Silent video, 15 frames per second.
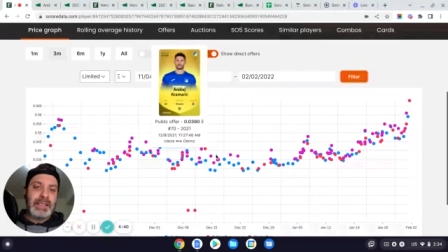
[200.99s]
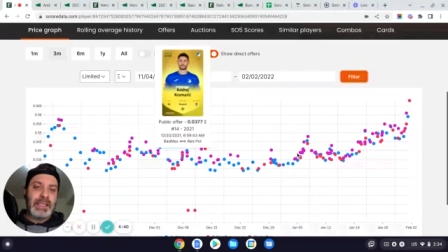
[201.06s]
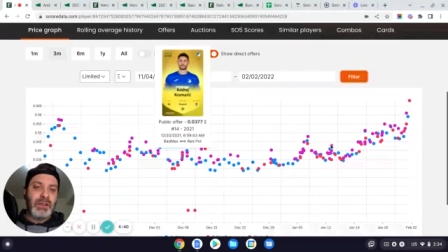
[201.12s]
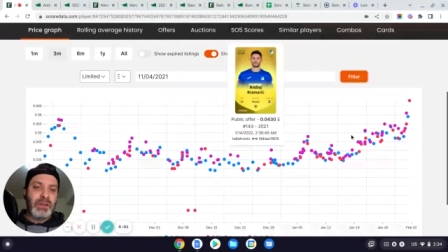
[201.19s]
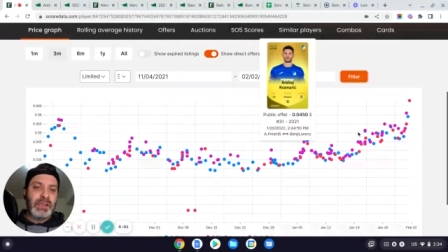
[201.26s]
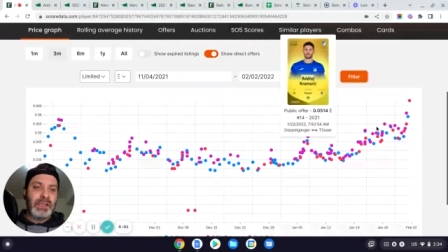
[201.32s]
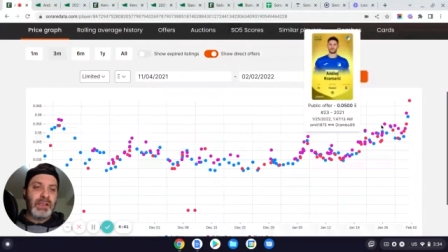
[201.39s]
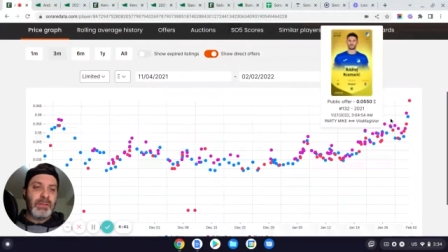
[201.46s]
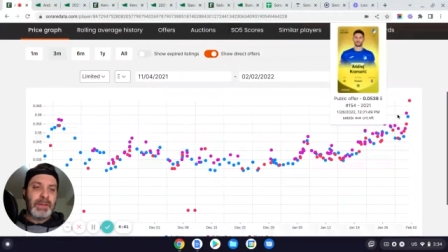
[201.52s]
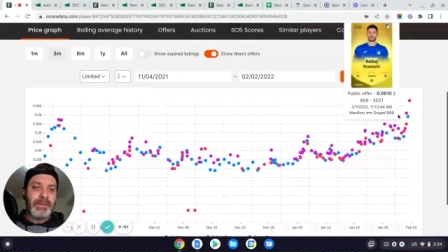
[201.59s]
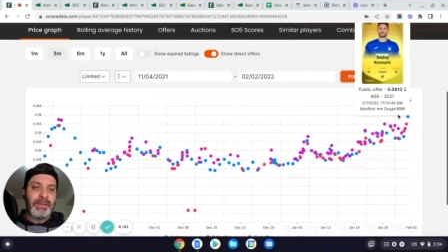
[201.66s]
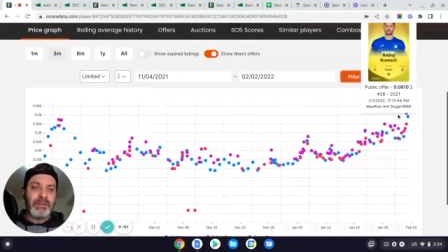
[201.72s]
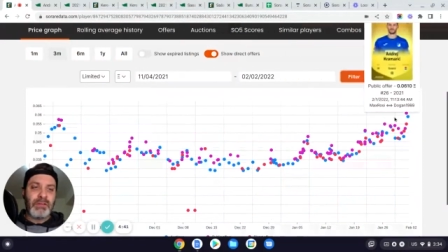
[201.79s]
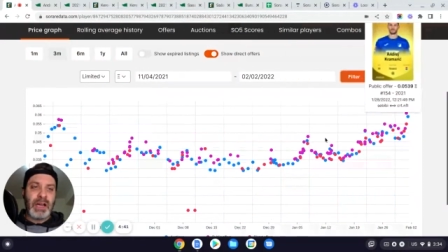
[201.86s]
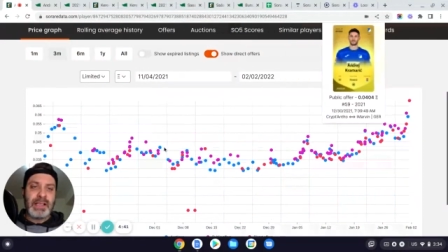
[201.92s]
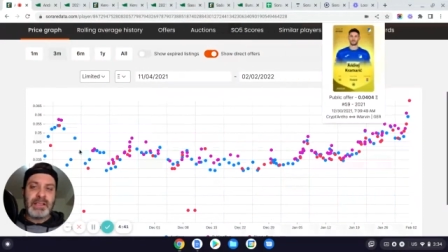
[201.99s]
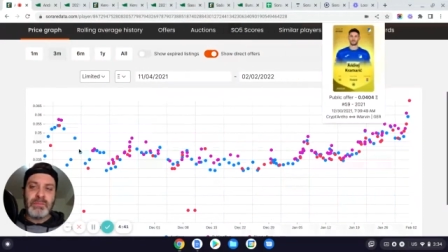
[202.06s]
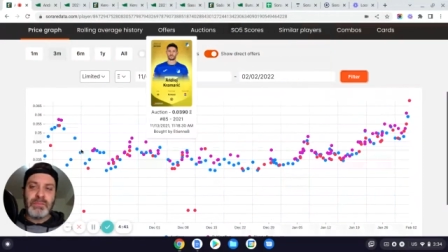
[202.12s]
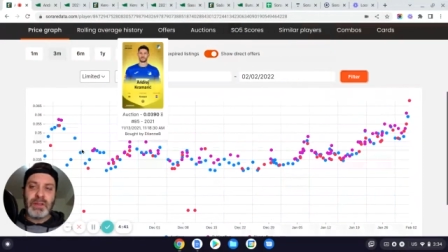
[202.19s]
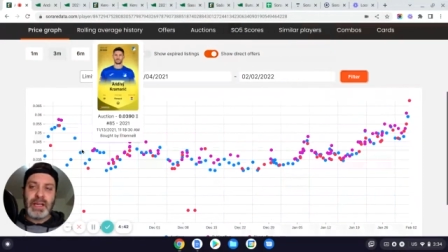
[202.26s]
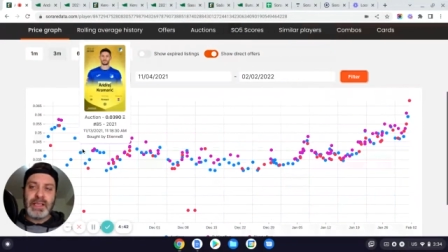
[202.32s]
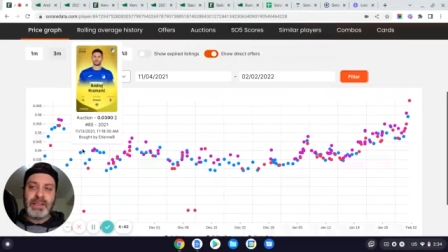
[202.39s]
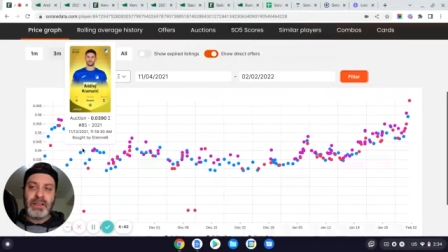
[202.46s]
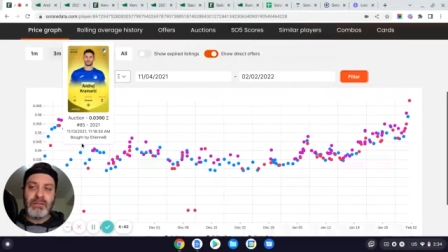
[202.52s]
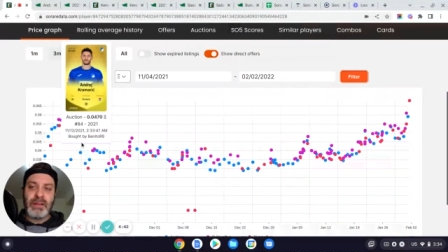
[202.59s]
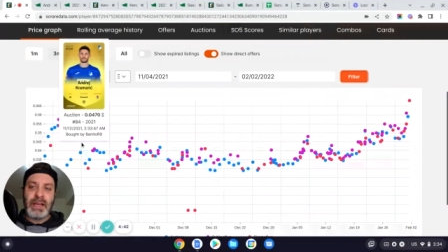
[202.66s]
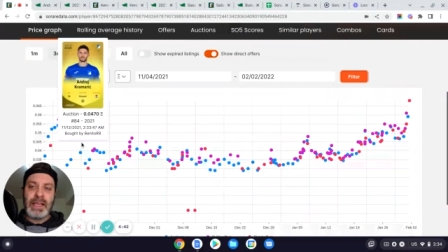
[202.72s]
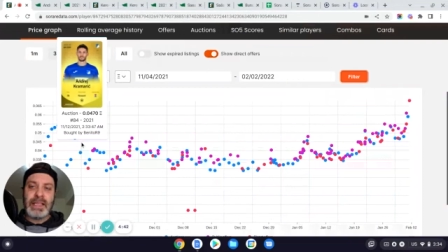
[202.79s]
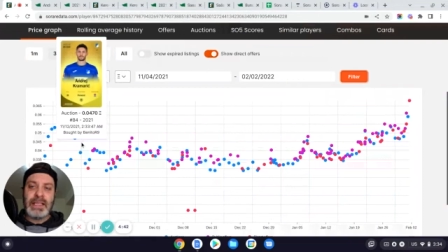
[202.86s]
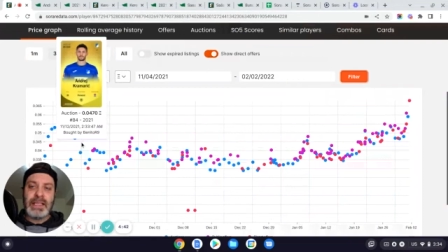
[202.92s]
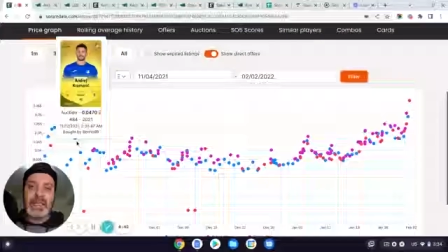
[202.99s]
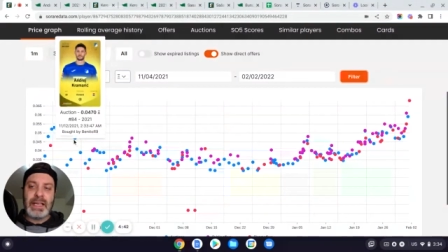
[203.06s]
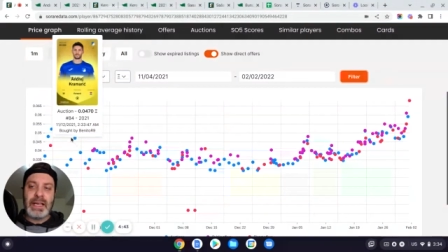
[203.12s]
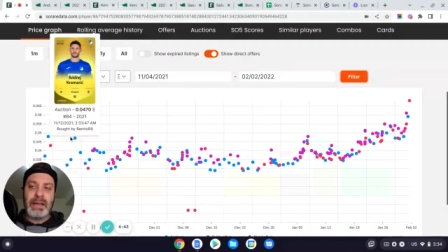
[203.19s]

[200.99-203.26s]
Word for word: you know, a little bit of a rise in price already.